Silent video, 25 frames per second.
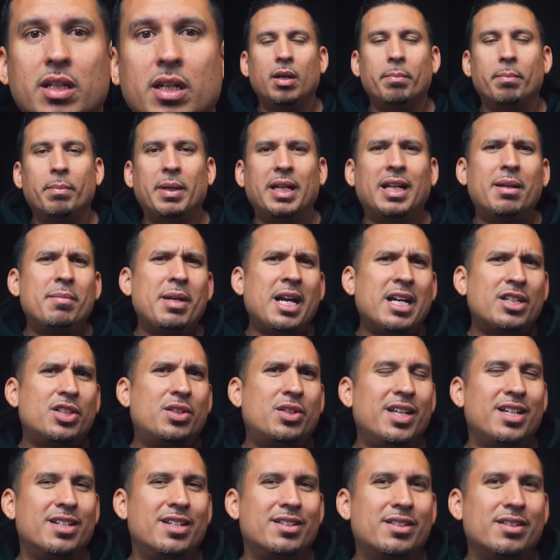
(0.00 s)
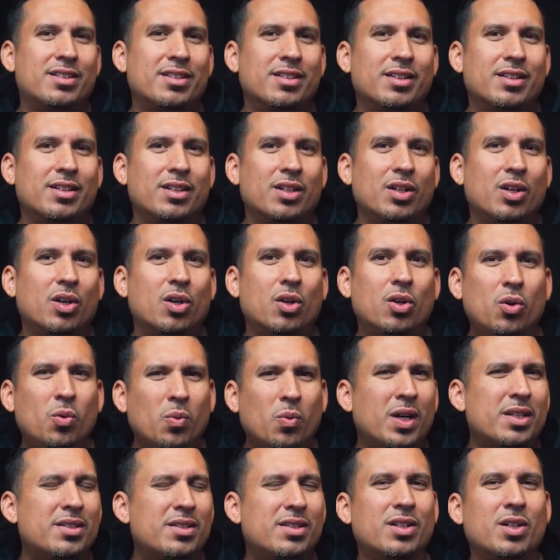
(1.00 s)
But let me ask you this. Who
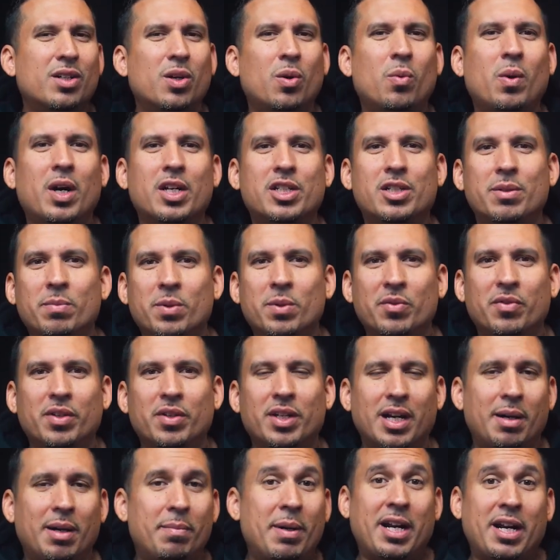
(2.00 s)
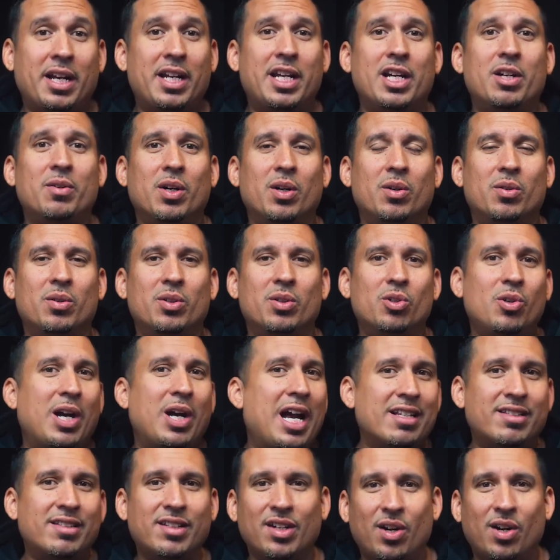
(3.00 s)
wants to go watch a movie about a hero who
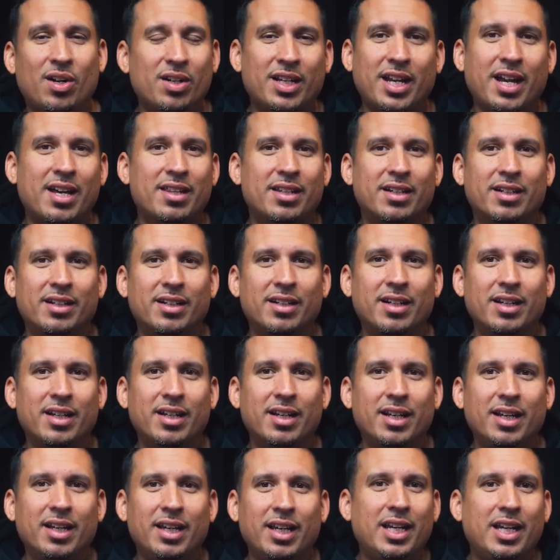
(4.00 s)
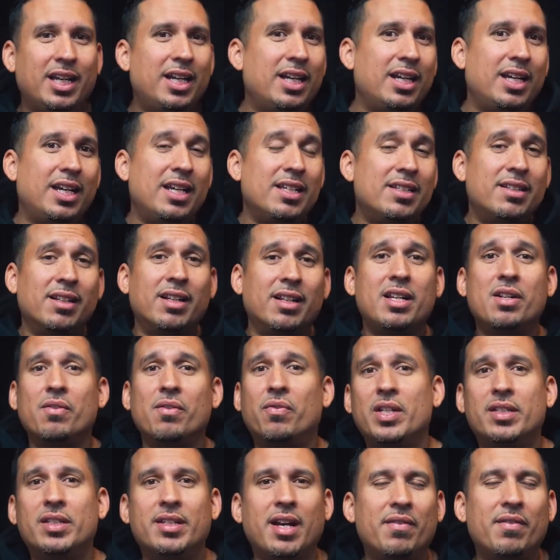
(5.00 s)
has it all together, he easily
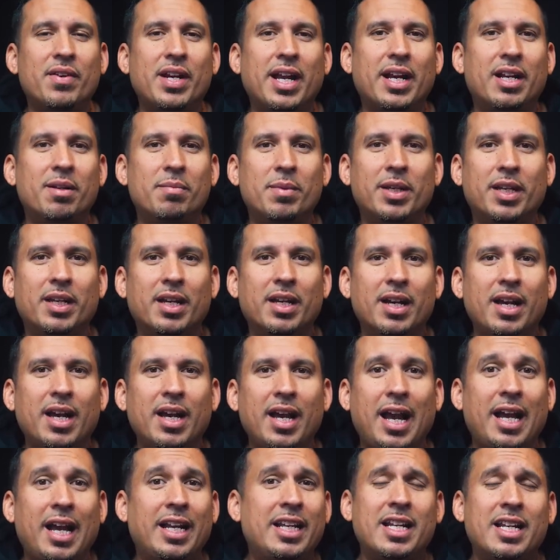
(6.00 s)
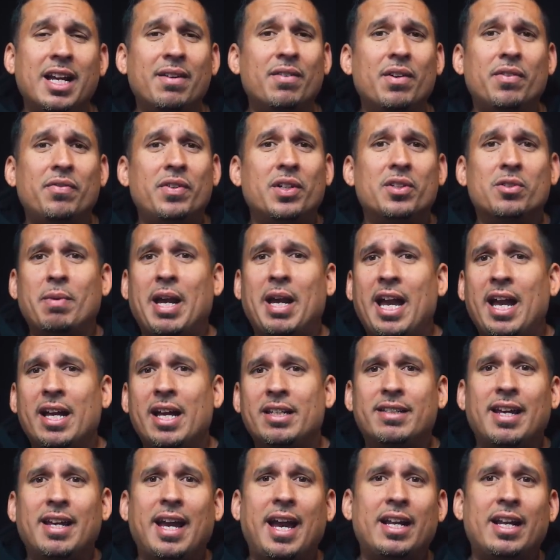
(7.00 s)
defeats every enemy, and he never feels mad,
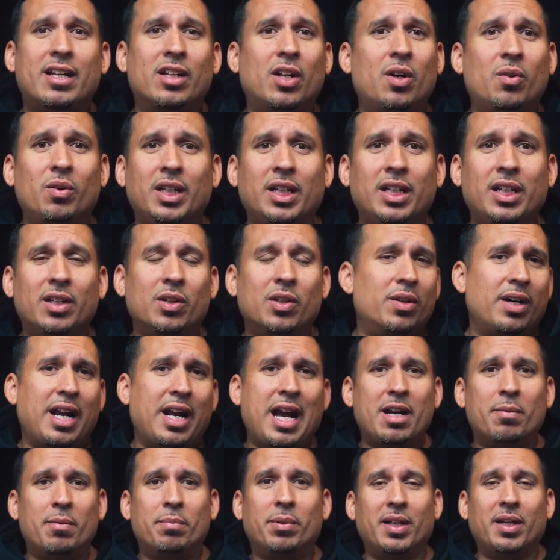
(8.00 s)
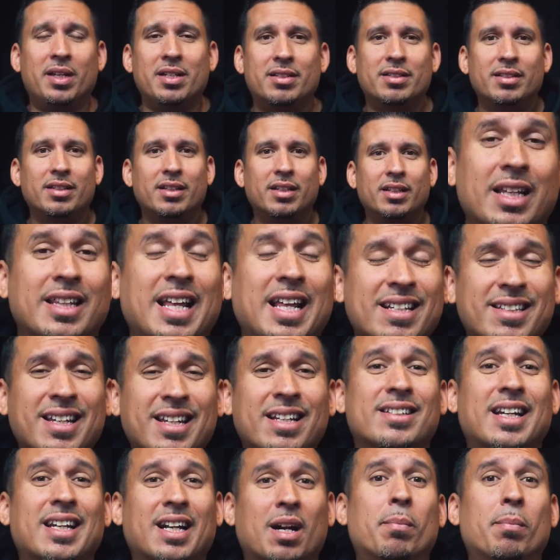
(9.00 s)
sad, lonely, or out of place? That
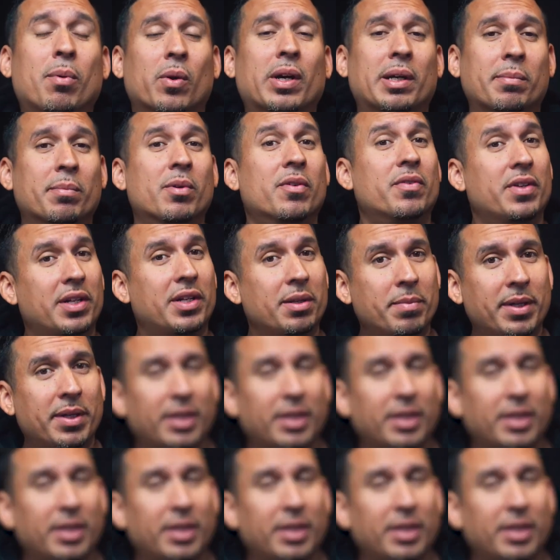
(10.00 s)
sounds like a boring movie to me.